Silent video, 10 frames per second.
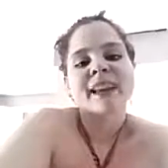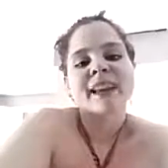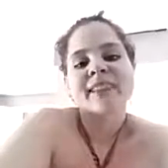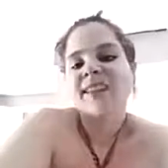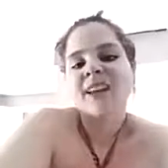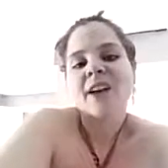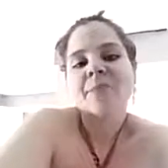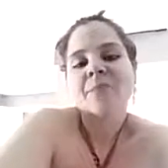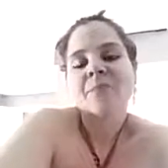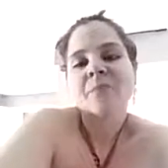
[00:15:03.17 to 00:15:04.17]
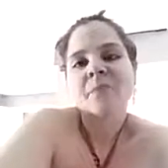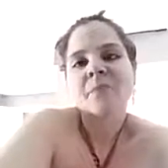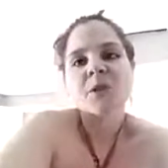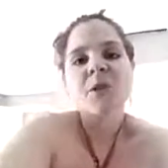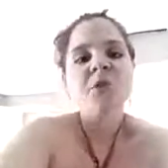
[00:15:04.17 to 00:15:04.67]
And that's awesome.
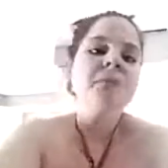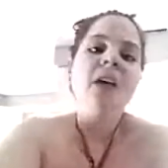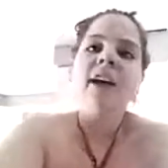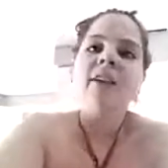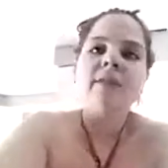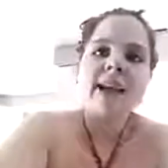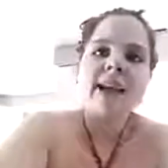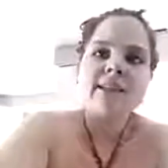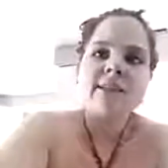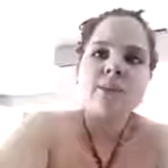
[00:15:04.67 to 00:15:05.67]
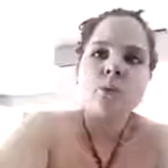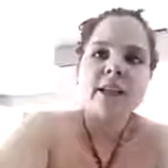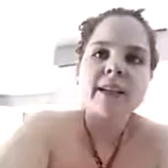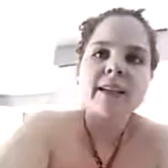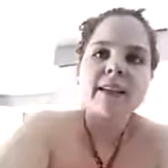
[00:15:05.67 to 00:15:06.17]
So that's
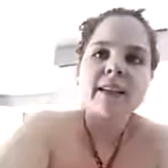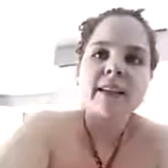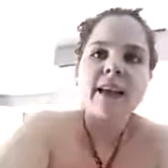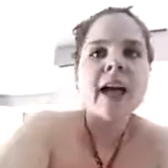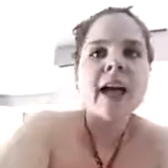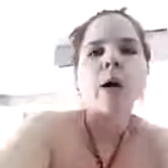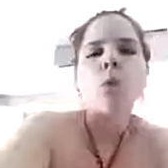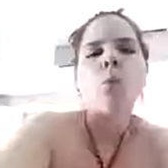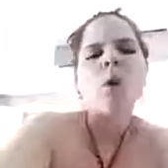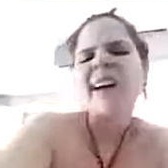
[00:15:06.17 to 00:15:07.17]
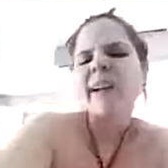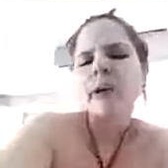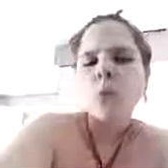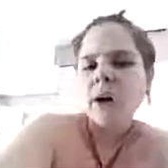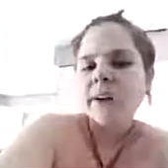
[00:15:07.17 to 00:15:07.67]
really the kind of
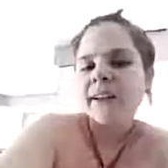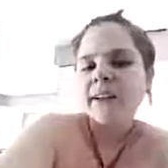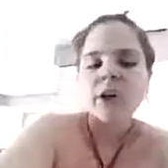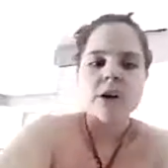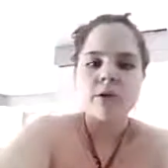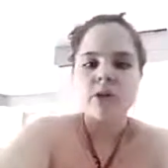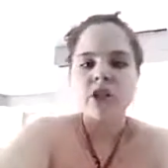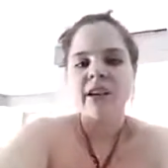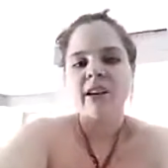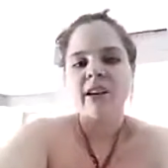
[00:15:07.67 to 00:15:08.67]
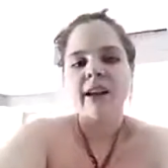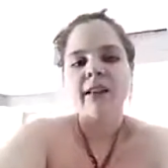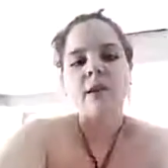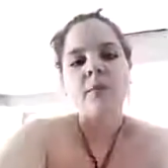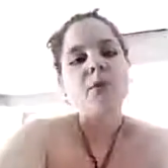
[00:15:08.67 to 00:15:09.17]
101 on coaching
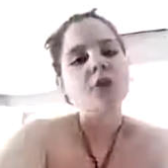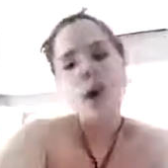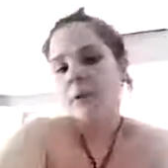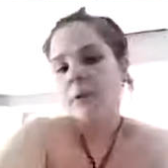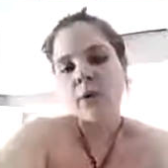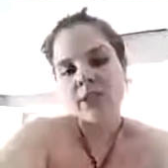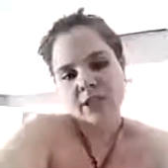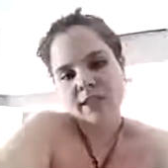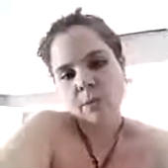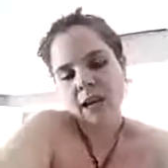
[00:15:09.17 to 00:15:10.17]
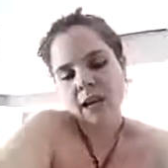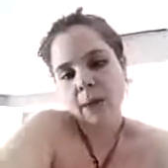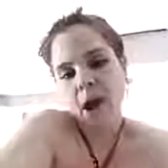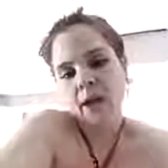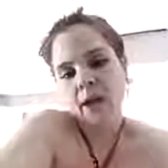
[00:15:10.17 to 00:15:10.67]
and the most common questions that we get
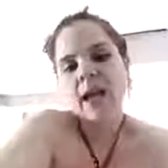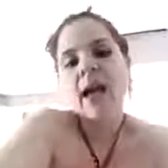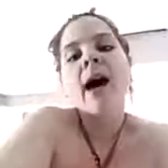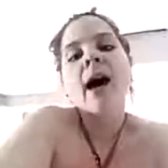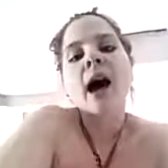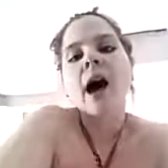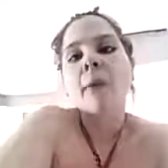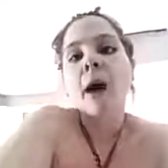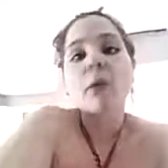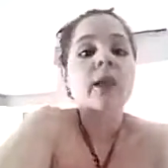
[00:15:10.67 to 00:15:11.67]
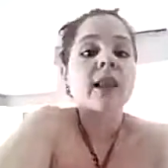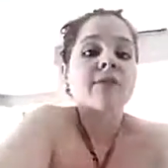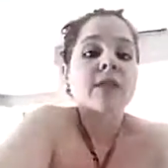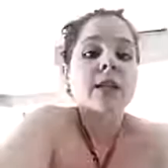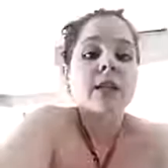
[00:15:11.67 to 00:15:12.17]
about it. I would
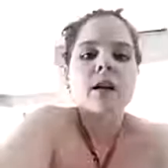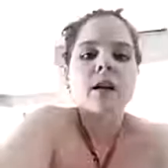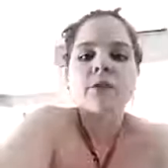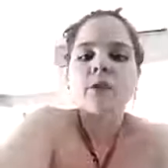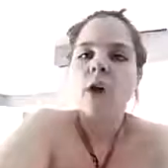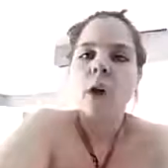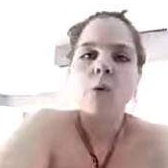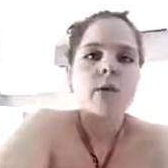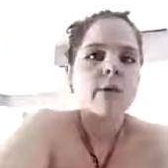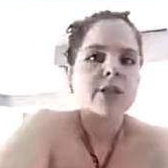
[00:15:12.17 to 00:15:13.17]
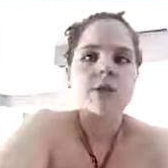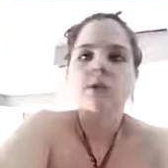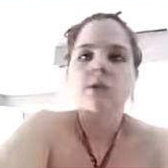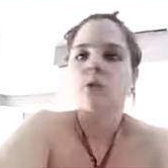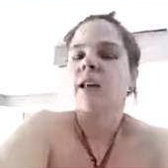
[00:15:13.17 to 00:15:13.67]
love to hear if you've got more
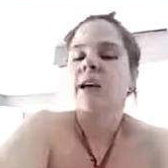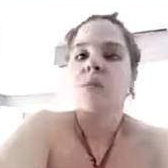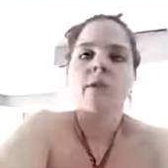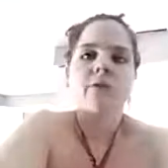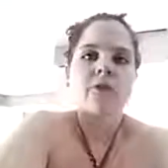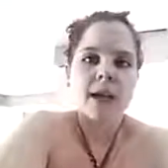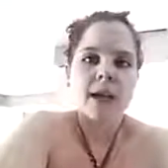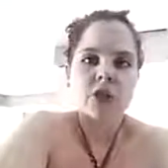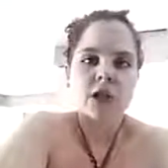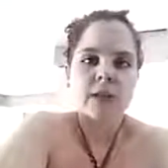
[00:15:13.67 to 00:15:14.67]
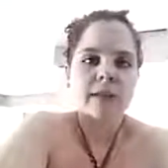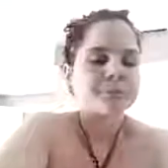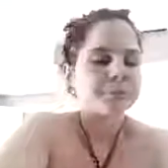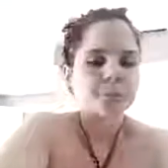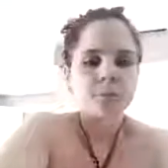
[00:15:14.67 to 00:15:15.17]
questions or would like more information.